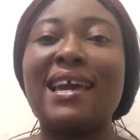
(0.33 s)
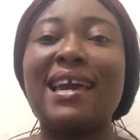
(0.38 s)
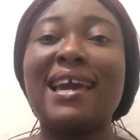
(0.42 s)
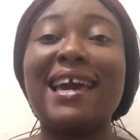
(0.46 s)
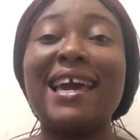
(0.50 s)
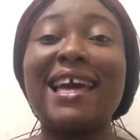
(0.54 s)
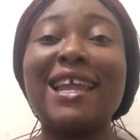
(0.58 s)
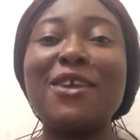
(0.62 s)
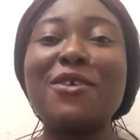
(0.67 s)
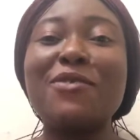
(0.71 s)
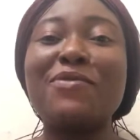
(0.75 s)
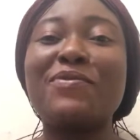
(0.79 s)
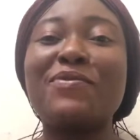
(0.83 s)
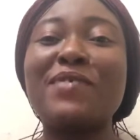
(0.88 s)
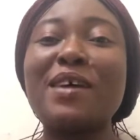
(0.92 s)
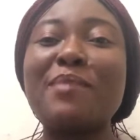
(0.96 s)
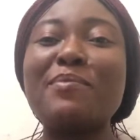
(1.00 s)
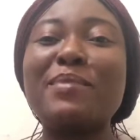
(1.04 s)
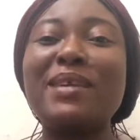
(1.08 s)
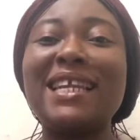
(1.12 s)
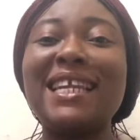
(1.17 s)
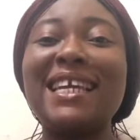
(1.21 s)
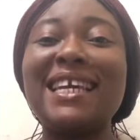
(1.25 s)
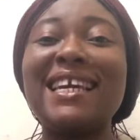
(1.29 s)
Hello
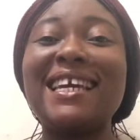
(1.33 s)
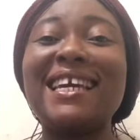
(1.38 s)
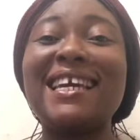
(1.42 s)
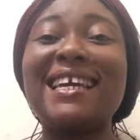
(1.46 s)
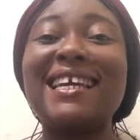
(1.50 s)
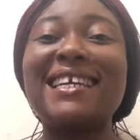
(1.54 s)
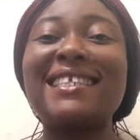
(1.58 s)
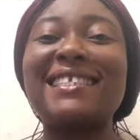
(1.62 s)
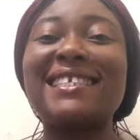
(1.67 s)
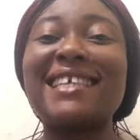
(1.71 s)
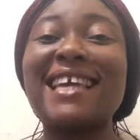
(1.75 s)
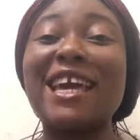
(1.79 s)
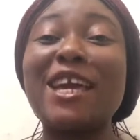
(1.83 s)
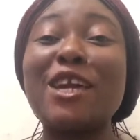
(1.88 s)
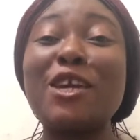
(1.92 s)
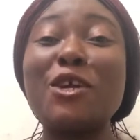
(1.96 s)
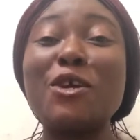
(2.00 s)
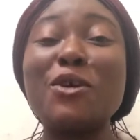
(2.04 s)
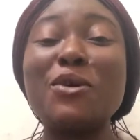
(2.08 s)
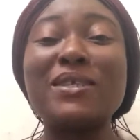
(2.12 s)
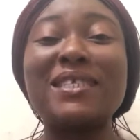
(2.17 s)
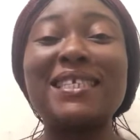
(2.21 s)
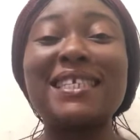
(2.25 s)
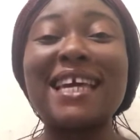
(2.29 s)
family, thank
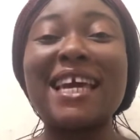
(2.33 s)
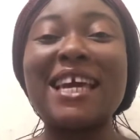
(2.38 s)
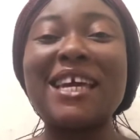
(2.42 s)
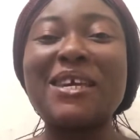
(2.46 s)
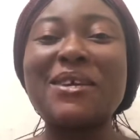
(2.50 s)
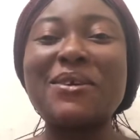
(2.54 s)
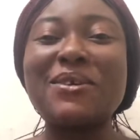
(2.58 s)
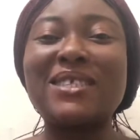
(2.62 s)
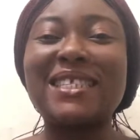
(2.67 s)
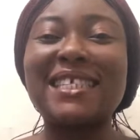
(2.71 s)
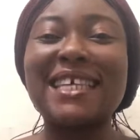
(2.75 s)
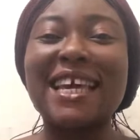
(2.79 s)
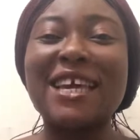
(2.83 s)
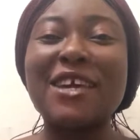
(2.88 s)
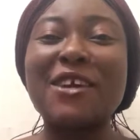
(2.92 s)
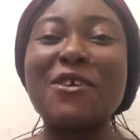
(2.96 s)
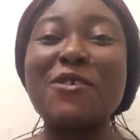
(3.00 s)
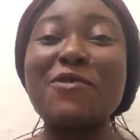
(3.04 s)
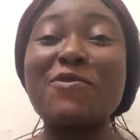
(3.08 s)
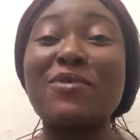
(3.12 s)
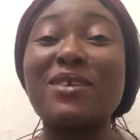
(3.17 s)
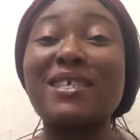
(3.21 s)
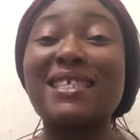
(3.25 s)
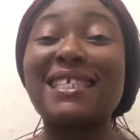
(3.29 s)

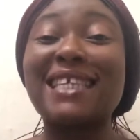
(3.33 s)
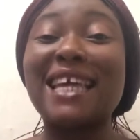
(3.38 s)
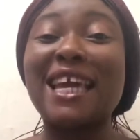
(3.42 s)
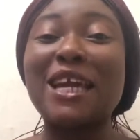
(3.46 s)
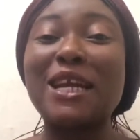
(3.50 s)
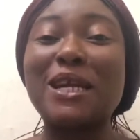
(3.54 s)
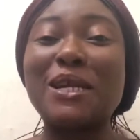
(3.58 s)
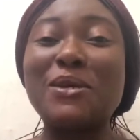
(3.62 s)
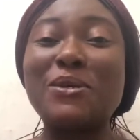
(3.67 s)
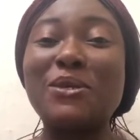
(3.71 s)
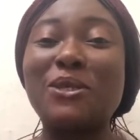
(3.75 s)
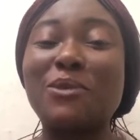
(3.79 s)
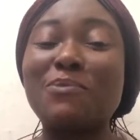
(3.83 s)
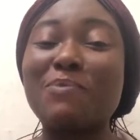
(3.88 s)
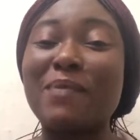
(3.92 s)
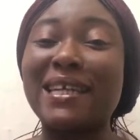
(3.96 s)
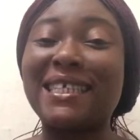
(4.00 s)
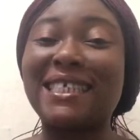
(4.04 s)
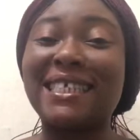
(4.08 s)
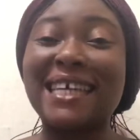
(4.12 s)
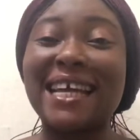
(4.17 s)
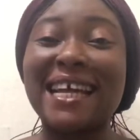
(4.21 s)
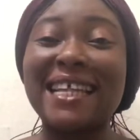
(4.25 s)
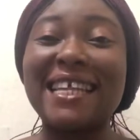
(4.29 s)
you for staying glued to my
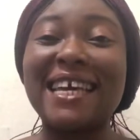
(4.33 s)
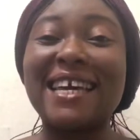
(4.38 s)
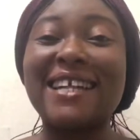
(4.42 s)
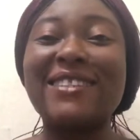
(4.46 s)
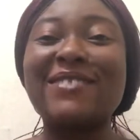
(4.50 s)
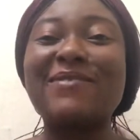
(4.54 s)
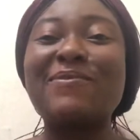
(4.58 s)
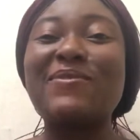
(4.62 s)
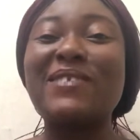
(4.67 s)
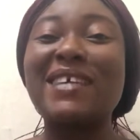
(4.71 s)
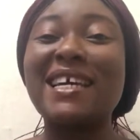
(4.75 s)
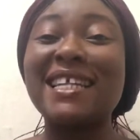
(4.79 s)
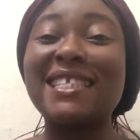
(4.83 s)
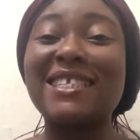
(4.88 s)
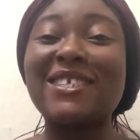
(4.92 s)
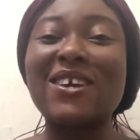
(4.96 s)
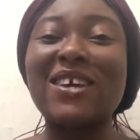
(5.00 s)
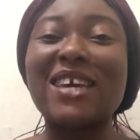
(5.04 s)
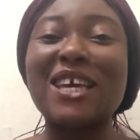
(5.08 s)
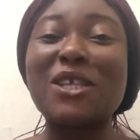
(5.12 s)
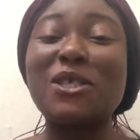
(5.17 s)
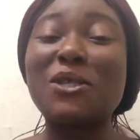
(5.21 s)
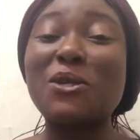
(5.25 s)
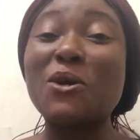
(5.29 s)
channel,
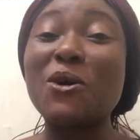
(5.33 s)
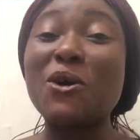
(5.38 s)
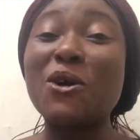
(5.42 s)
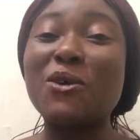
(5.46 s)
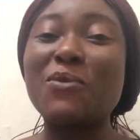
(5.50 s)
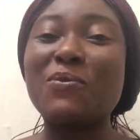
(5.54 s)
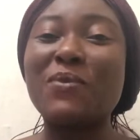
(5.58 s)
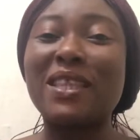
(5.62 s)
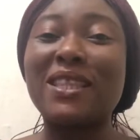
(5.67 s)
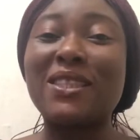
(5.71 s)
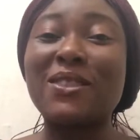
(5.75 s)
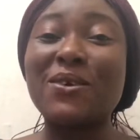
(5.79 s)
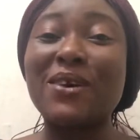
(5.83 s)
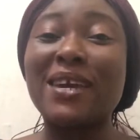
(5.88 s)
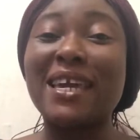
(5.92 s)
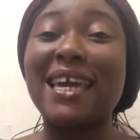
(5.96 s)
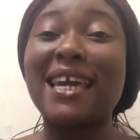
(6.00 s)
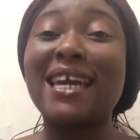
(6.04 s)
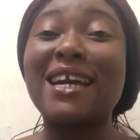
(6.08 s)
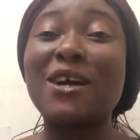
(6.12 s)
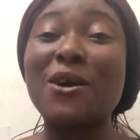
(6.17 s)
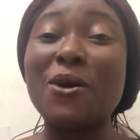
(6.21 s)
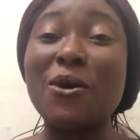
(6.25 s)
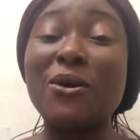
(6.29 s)
Talking to God with
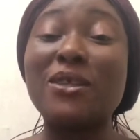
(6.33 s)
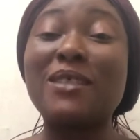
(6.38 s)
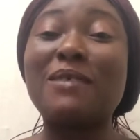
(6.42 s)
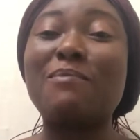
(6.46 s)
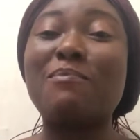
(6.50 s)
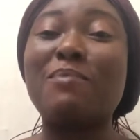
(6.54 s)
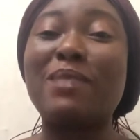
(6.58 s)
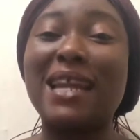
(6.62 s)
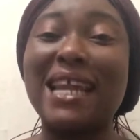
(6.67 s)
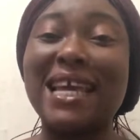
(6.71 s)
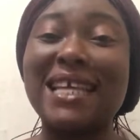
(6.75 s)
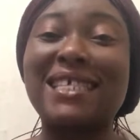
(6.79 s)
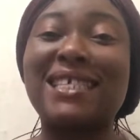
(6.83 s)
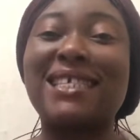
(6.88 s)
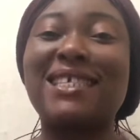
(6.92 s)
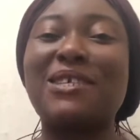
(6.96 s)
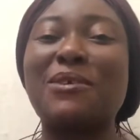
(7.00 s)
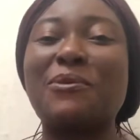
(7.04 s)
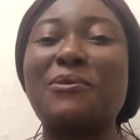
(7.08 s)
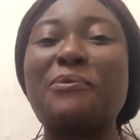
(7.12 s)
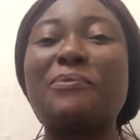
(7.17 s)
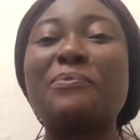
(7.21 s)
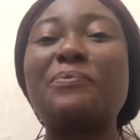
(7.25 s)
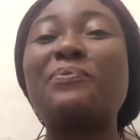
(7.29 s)
Nonye. God bless
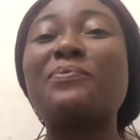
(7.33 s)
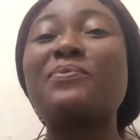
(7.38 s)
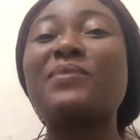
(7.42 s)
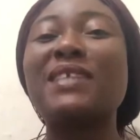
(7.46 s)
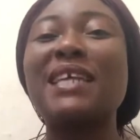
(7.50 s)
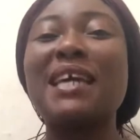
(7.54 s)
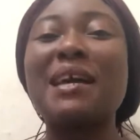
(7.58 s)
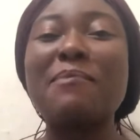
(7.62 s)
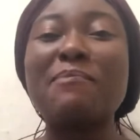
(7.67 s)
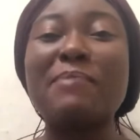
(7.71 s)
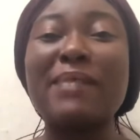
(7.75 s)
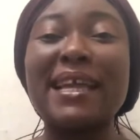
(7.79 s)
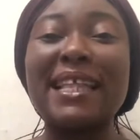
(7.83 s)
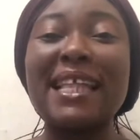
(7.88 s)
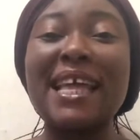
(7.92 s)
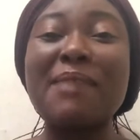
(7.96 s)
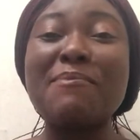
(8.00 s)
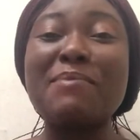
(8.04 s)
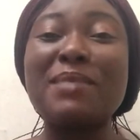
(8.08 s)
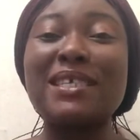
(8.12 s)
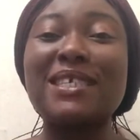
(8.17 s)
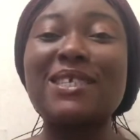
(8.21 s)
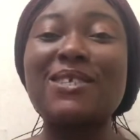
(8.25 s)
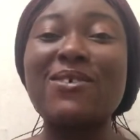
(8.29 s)
you. My
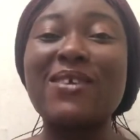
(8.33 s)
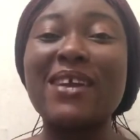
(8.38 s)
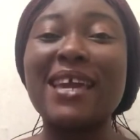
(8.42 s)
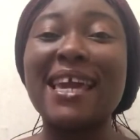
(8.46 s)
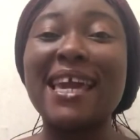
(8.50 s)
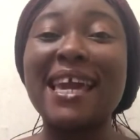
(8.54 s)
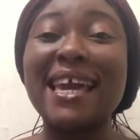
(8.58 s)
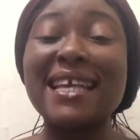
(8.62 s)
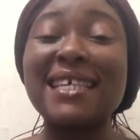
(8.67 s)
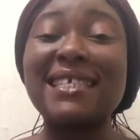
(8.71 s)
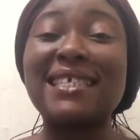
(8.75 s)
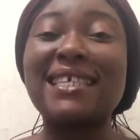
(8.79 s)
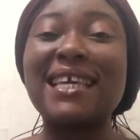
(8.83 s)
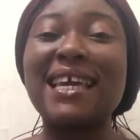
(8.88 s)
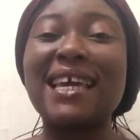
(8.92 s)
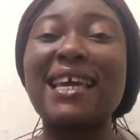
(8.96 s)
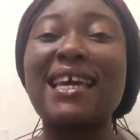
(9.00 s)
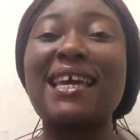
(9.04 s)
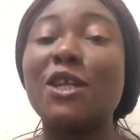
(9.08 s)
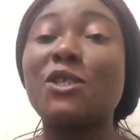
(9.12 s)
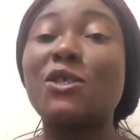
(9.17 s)
name is Nonye Eze.